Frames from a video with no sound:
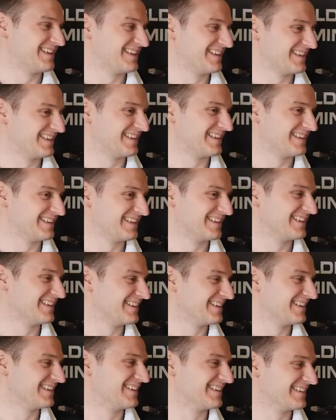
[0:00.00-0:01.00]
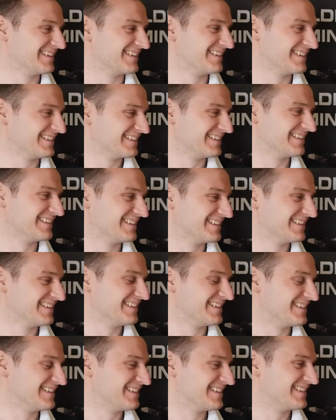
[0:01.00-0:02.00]

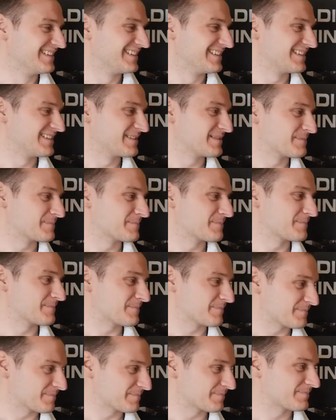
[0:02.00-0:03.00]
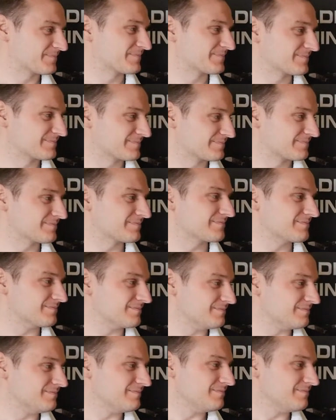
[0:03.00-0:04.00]

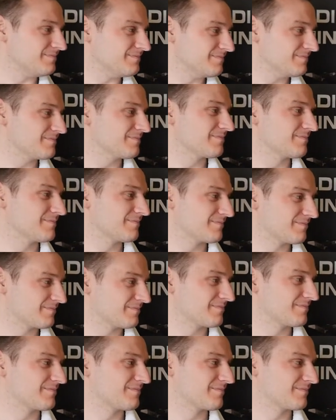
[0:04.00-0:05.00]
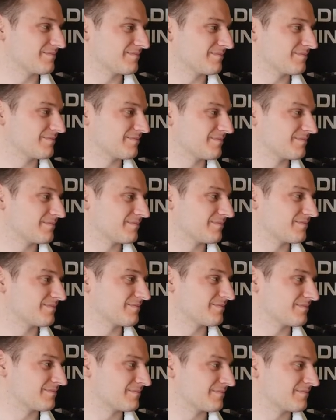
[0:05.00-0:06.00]

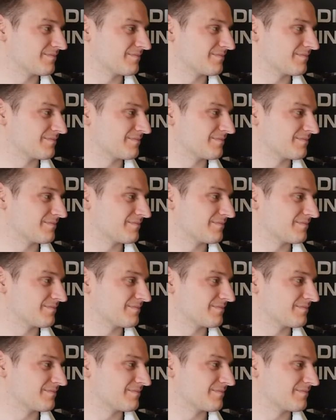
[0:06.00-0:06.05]
[no speech]